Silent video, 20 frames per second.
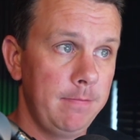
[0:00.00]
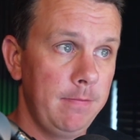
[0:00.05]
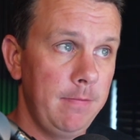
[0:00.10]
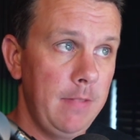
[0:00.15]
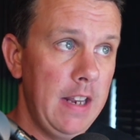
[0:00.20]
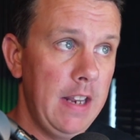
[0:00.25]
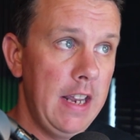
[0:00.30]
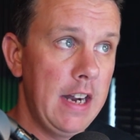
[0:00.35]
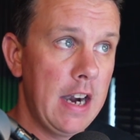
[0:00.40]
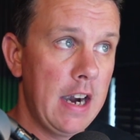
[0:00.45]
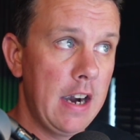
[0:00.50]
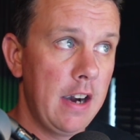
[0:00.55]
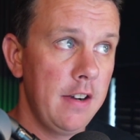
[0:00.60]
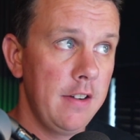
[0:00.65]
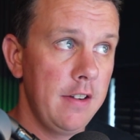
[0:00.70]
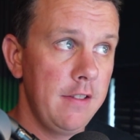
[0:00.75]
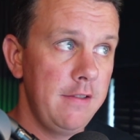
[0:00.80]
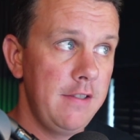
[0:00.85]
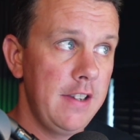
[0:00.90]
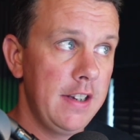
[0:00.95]
in our
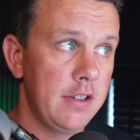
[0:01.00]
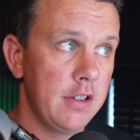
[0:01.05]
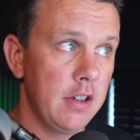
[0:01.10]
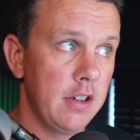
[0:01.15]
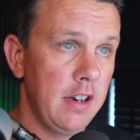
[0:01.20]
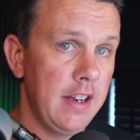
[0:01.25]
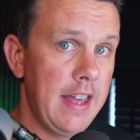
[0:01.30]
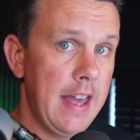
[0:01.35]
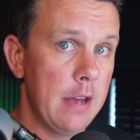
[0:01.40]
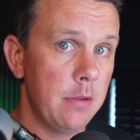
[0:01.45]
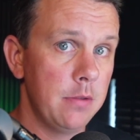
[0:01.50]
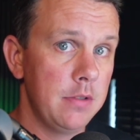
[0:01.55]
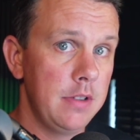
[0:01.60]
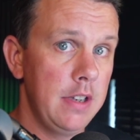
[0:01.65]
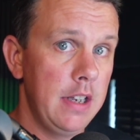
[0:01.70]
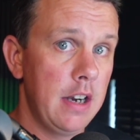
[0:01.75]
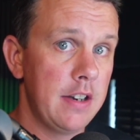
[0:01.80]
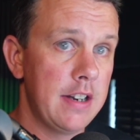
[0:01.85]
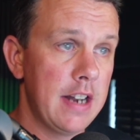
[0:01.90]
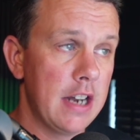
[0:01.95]
VIKTOR account
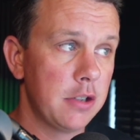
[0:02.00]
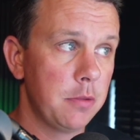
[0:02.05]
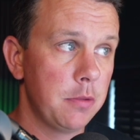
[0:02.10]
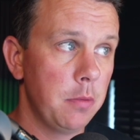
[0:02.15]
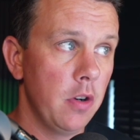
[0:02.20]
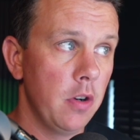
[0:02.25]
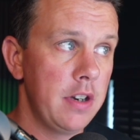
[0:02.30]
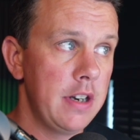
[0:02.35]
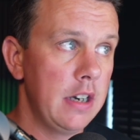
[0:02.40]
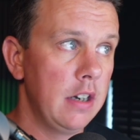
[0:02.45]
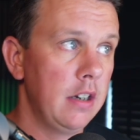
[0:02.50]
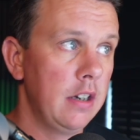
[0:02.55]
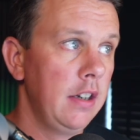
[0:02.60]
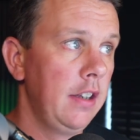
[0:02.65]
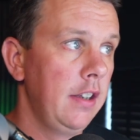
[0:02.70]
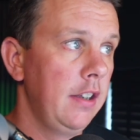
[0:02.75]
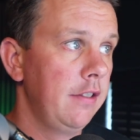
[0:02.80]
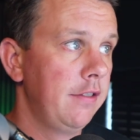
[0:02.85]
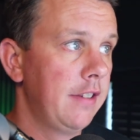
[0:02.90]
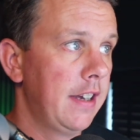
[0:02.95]
in our dashboard here.
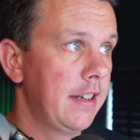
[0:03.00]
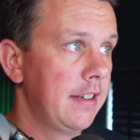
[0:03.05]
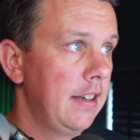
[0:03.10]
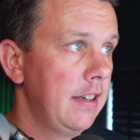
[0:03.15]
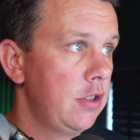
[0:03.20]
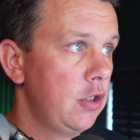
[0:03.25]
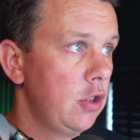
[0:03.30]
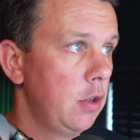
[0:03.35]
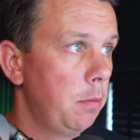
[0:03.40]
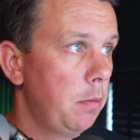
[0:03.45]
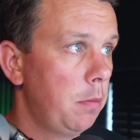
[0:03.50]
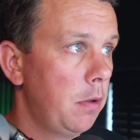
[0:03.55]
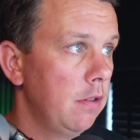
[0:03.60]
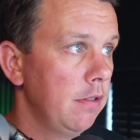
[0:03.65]
In fact, let's jump over